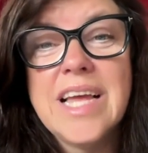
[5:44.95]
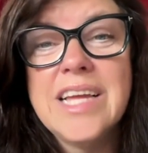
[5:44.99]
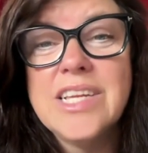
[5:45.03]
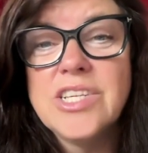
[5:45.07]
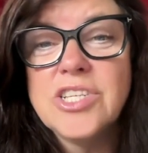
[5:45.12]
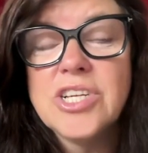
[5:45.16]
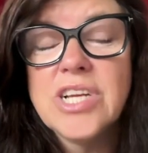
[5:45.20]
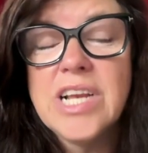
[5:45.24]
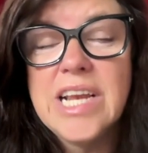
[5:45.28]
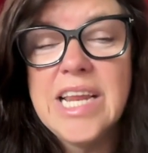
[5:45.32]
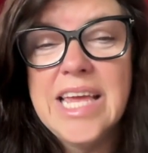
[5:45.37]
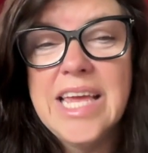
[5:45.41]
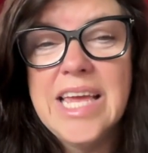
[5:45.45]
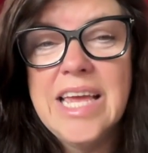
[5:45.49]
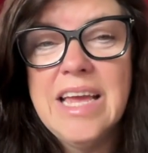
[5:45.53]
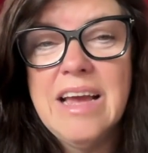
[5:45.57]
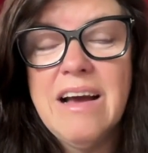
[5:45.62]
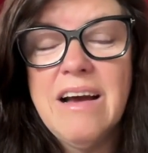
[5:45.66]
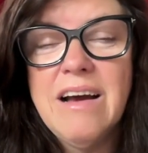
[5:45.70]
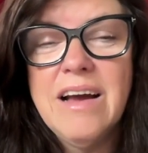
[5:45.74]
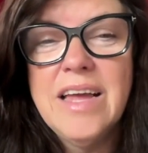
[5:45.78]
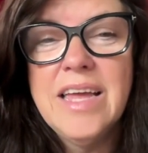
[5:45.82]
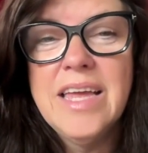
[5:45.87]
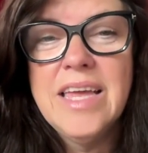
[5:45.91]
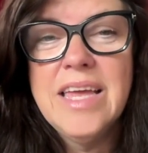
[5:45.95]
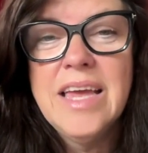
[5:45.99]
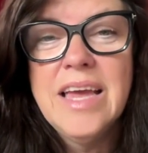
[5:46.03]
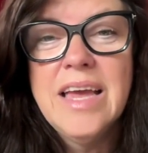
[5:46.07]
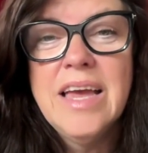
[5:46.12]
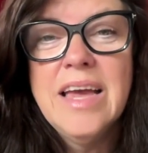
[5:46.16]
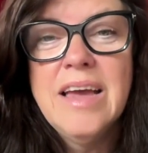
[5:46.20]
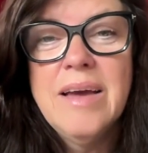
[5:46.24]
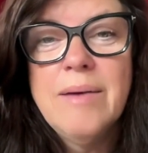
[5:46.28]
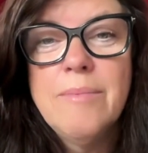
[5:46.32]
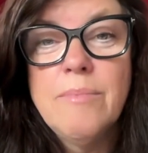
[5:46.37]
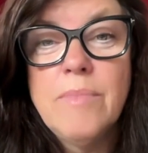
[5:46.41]
Actually, I
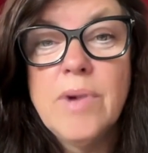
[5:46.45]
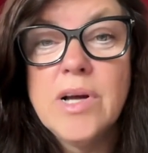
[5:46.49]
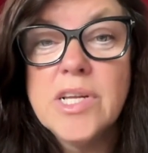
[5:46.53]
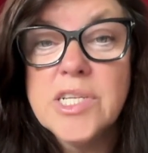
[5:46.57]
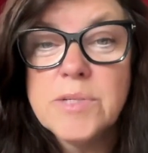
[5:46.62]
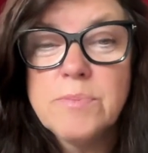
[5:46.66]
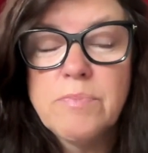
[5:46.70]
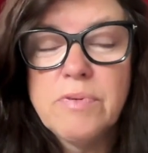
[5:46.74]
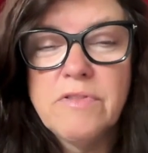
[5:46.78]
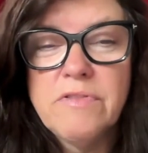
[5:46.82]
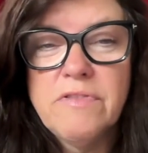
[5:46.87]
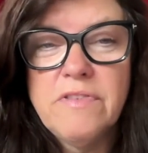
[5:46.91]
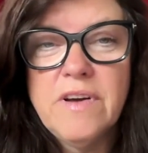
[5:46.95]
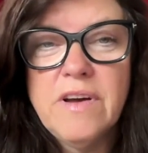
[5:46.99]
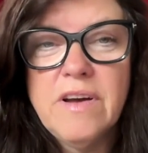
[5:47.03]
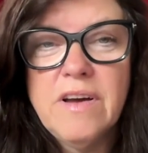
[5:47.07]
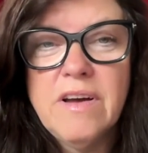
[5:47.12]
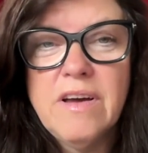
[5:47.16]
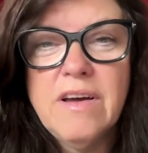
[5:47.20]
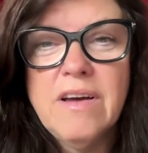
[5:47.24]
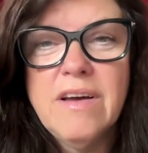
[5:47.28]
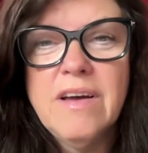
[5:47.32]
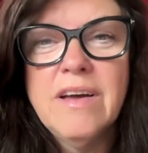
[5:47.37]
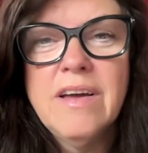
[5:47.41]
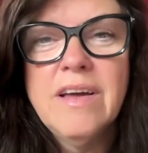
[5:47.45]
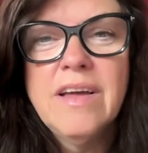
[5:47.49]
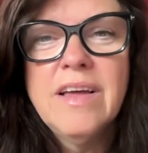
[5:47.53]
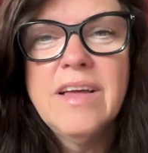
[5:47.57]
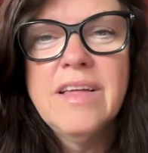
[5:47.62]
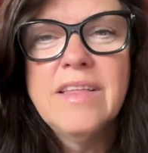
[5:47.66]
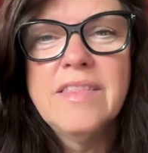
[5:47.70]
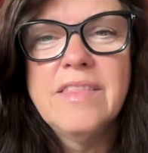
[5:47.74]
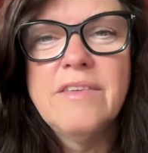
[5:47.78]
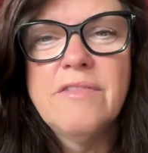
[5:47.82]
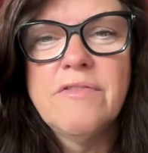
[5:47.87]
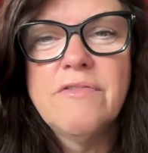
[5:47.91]
much prefer
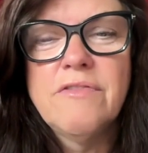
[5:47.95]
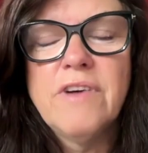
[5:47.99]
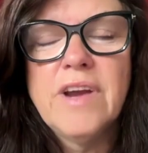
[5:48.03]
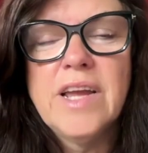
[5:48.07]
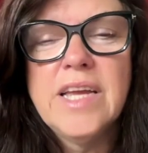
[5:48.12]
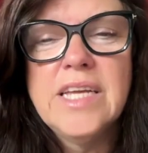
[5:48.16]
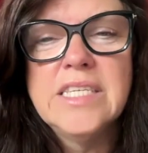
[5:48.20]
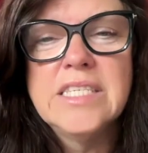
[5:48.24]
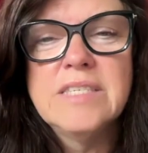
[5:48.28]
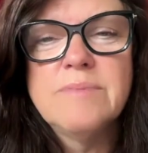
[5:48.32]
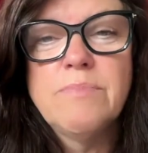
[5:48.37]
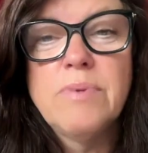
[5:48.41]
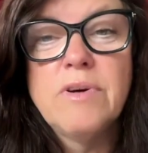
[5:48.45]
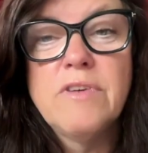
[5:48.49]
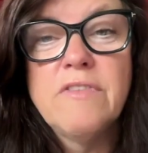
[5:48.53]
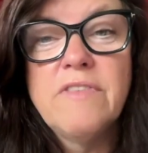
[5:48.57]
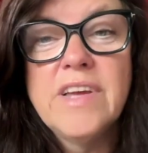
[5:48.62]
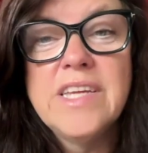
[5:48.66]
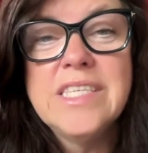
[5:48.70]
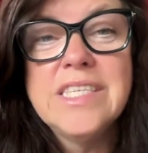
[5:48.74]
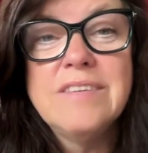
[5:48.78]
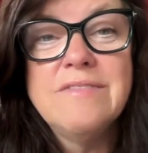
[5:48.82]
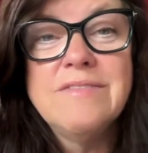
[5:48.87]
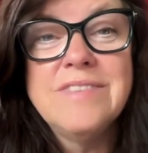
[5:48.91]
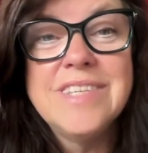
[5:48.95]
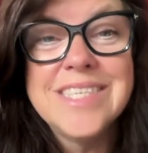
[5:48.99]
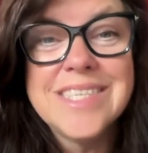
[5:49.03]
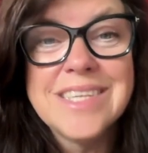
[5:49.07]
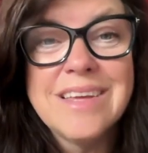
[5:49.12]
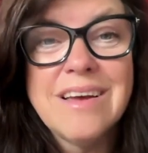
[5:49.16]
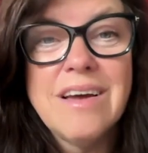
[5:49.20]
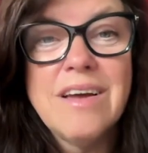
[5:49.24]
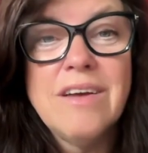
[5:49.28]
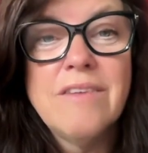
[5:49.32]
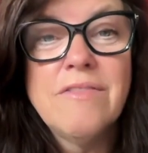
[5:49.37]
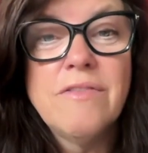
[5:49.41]
the phrase pervasive
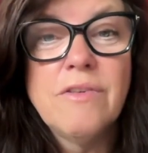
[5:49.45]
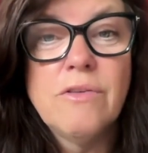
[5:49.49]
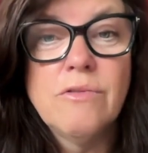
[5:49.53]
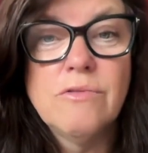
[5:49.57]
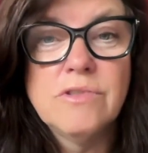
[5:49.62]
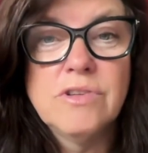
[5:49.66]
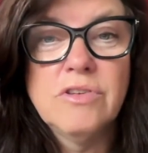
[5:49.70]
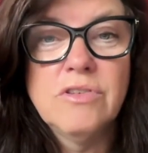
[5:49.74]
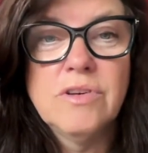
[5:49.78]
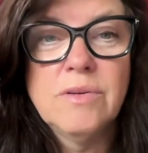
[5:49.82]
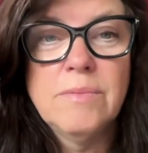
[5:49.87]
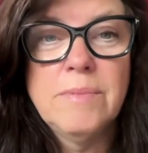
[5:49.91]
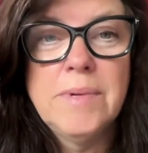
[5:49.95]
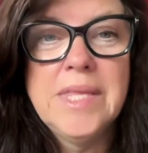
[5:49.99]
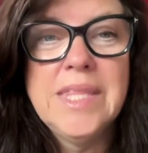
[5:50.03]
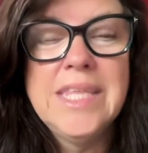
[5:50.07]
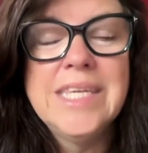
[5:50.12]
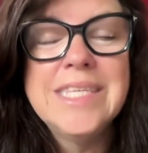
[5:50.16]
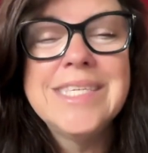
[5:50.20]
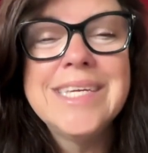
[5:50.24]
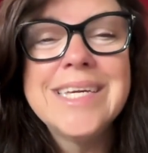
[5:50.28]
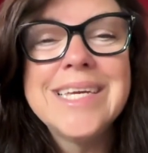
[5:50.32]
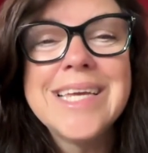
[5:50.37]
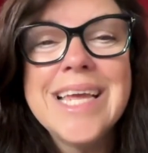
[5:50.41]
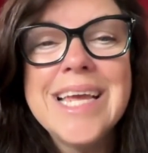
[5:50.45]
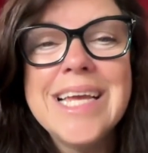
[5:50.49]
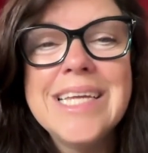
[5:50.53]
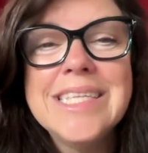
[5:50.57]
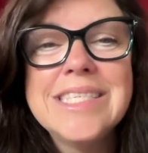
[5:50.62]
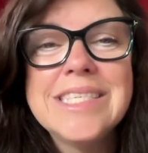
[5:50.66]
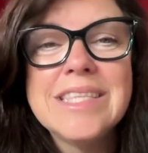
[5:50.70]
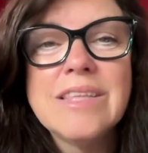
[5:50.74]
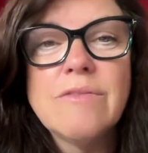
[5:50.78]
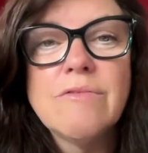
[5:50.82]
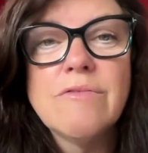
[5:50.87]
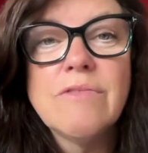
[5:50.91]
desire for autonomy. These are
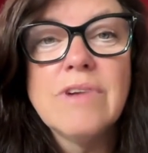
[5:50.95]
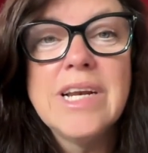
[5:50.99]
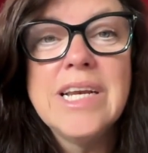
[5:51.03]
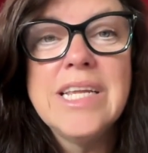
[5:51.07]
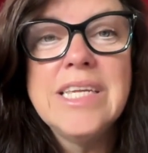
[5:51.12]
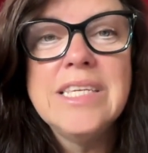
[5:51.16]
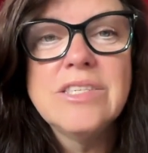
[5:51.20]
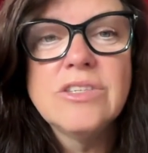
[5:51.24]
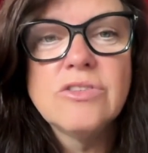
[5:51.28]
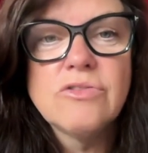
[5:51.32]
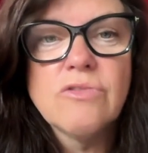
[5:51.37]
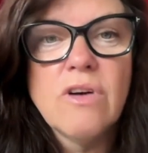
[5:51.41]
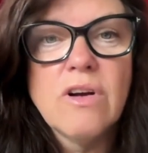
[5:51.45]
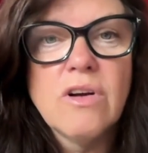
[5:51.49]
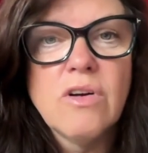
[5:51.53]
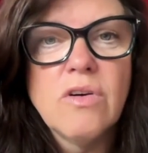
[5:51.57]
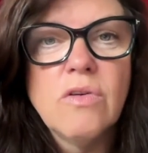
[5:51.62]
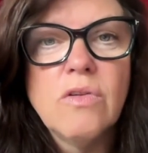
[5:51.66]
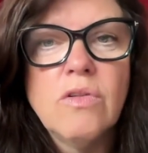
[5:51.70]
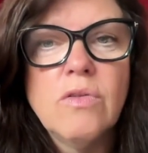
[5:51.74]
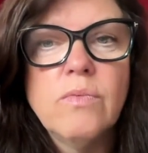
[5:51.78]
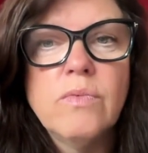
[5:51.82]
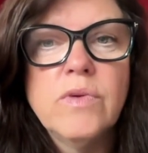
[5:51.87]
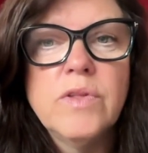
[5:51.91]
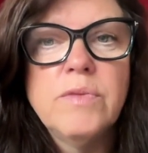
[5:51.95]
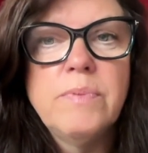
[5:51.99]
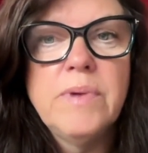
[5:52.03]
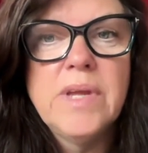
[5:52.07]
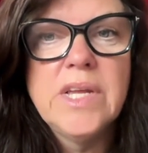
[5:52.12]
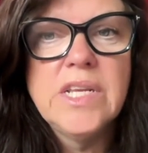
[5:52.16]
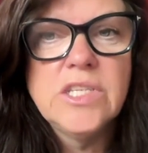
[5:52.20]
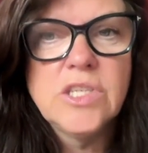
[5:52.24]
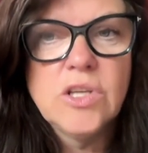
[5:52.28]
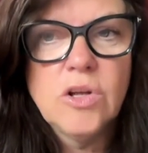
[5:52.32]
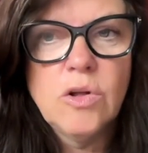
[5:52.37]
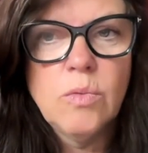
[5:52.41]
kids that really struggle with
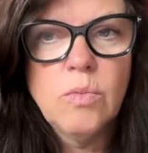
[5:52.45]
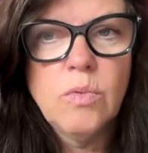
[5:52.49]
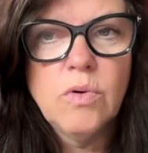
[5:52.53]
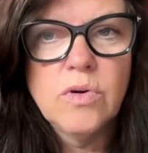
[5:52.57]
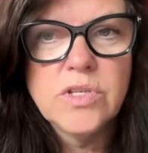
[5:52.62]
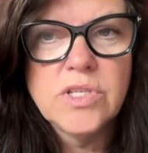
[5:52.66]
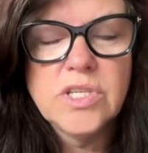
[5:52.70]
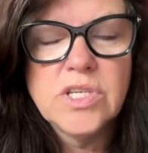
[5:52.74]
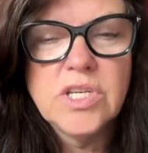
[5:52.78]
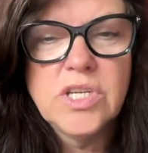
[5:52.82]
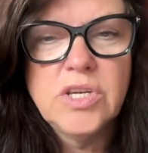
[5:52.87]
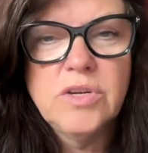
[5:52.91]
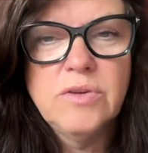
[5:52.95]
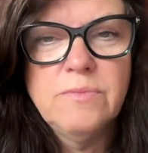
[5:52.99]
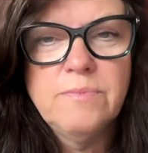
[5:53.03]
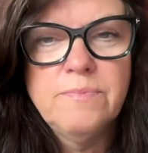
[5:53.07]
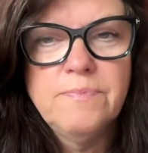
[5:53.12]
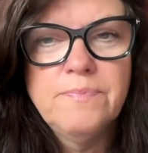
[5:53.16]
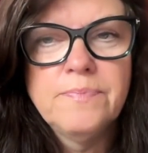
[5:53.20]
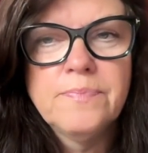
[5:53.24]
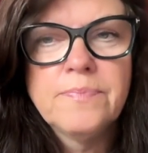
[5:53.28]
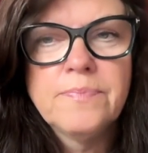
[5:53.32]
being told what to do.